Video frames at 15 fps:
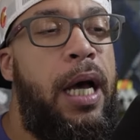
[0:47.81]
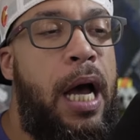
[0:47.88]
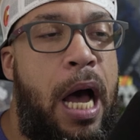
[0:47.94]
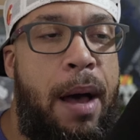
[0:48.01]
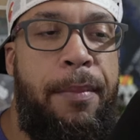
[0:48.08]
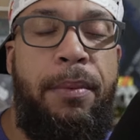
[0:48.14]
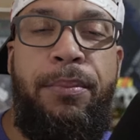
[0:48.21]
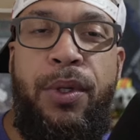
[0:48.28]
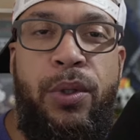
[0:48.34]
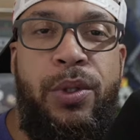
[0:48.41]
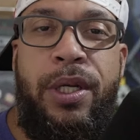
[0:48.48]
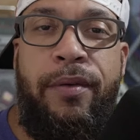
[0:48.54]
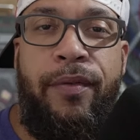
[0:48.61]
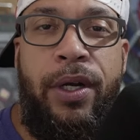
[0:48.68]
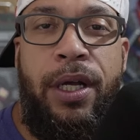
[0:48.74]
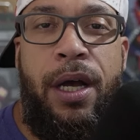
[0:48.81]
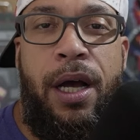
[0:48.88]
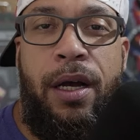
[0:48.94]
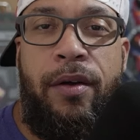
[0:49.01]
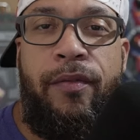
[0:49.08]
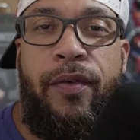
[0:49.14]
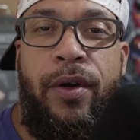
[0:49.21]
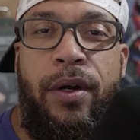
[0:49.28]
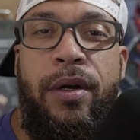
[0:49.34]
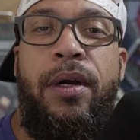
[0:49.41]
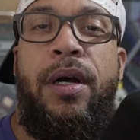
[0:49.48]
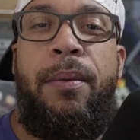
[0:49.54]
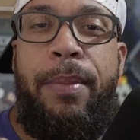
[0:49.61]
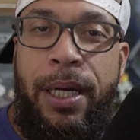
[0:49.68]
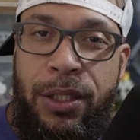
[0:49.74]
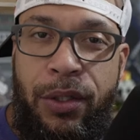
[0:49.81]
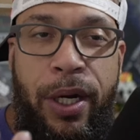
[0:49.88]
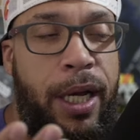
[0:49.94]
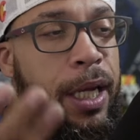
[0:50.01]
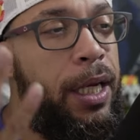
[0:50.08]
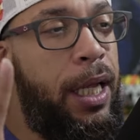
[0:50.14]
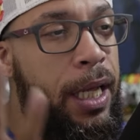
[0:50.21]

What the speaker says: I'm a music videographer by trade,